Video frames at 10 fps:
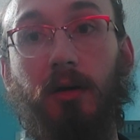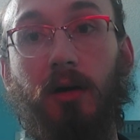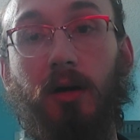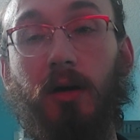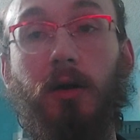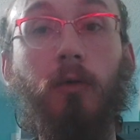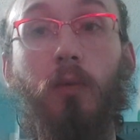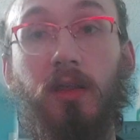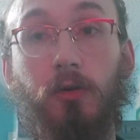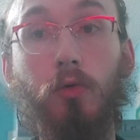or
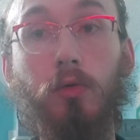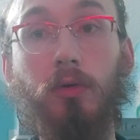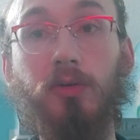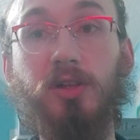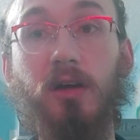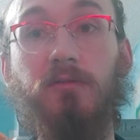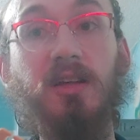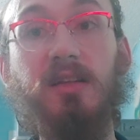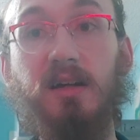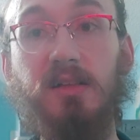one of the corners of the
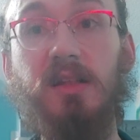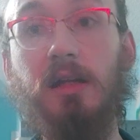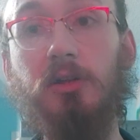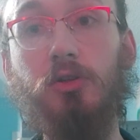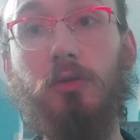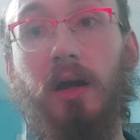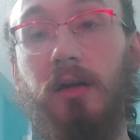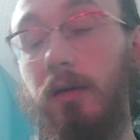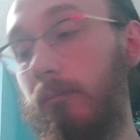19-inch grid.